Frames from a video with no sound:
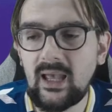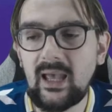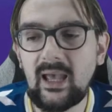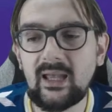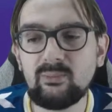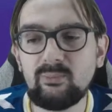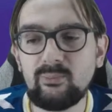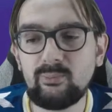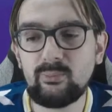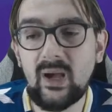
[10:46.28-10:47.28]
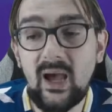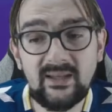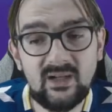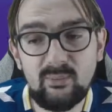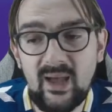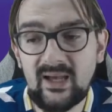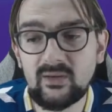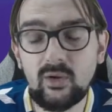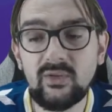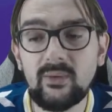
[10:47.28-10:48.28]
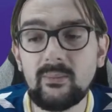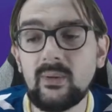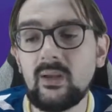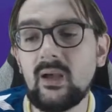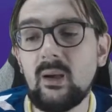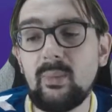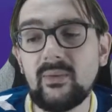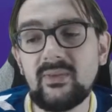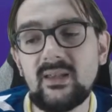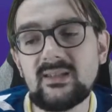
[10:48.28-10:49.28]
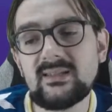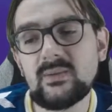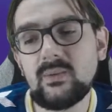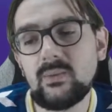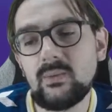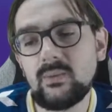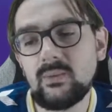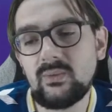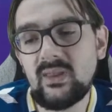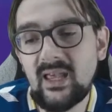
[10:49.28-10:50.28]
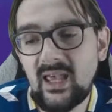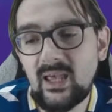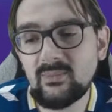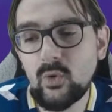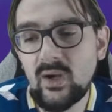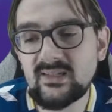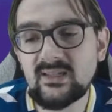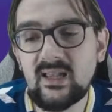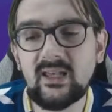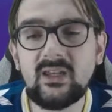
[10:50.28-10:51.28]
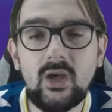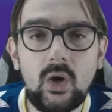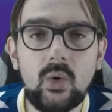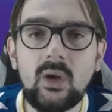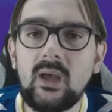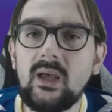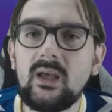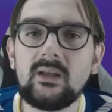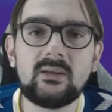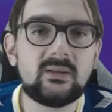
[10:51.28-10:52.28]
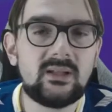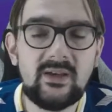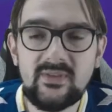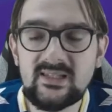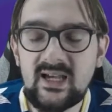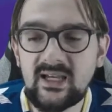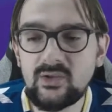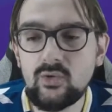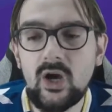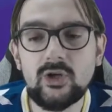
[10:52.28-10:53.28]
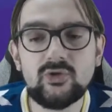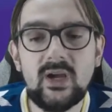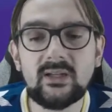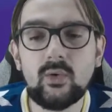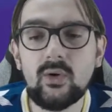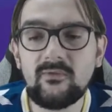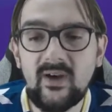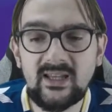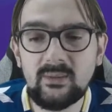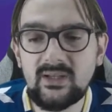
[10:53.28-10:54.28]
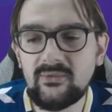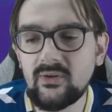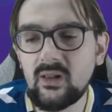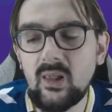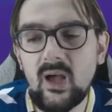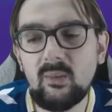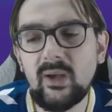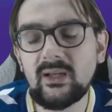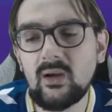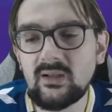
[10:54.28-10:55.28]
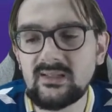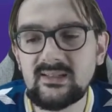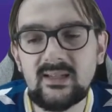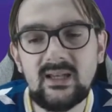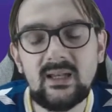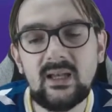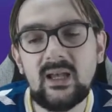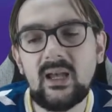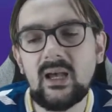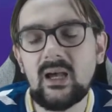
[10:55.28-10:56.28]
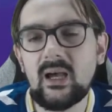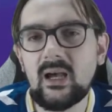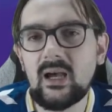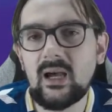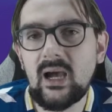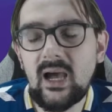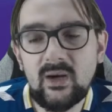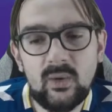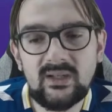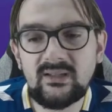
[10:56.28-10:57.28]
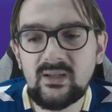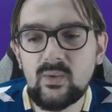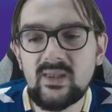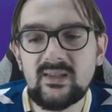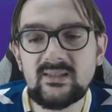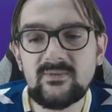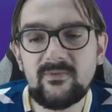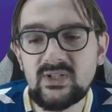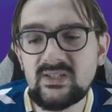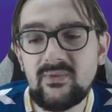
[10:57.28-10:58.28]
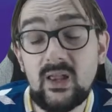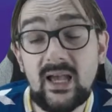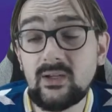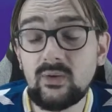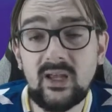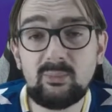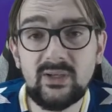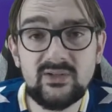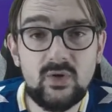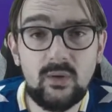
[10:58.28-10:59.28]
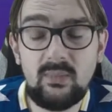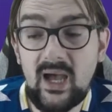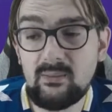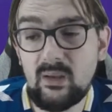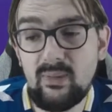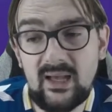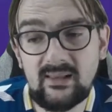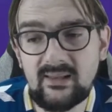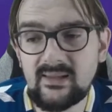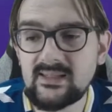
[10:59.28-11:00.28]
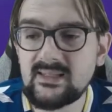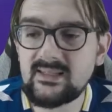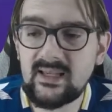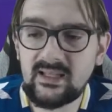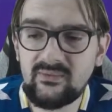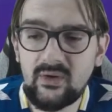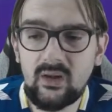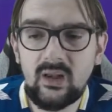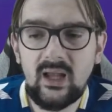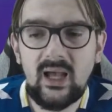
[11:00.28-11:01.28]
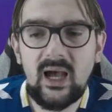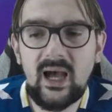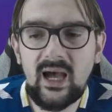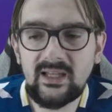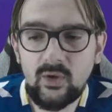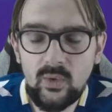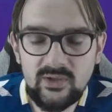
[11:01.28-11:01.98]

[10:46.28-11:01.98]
and behind our back told them about this. They came to us and like, yo, give this guy a new contract or find him a different club. And honestly, I don't want to deal with this. First of all, I don't like players going behind my back like this. Second of all, I don't